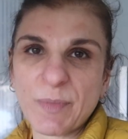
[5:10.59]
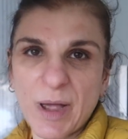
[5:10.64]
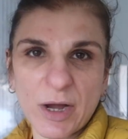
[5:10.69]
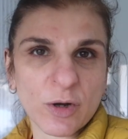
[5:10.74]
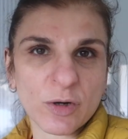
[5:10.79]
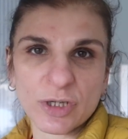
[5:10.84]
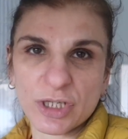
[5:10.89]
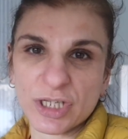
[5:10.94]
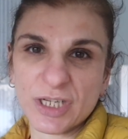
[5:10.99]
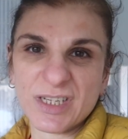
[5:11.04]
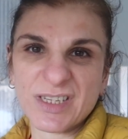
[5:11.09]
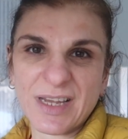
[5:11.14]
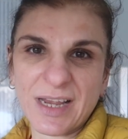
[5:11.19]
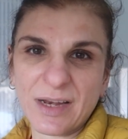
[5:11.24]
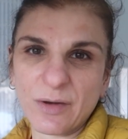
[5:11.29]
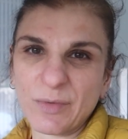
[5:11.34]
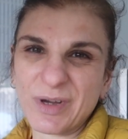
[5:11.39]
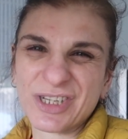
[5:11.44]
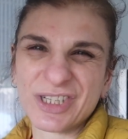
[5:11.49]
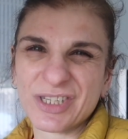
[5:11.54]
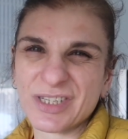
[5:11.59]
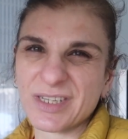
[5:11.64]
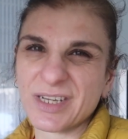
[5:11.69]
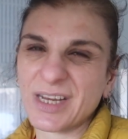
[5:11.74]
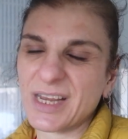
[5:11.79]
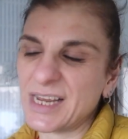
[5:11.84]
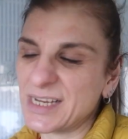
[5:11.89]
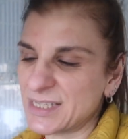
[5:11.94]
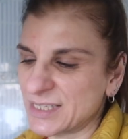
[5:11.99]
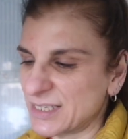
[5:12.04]
but I got cheese anyway, just
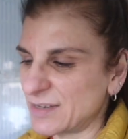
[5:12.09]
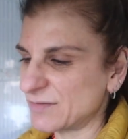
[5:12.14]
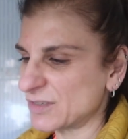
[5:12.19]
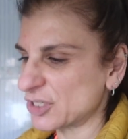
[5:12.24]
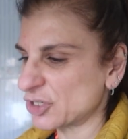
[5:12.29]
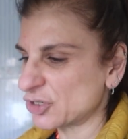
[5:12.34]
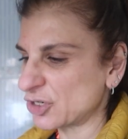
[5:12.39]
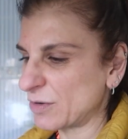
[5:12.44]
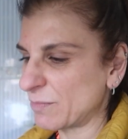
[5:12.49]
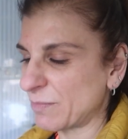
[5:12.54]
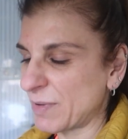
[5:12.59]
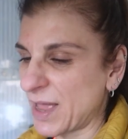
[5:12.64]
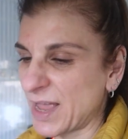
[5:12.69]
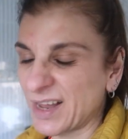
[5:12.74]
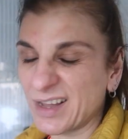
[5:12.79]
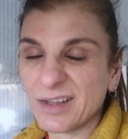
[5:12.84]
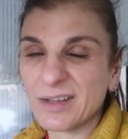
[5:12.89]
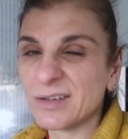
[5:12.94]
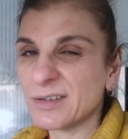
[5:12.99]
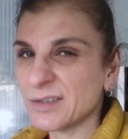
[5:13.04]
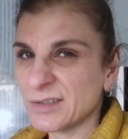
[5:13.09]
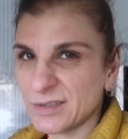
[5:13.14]
in case. Saves a trip back.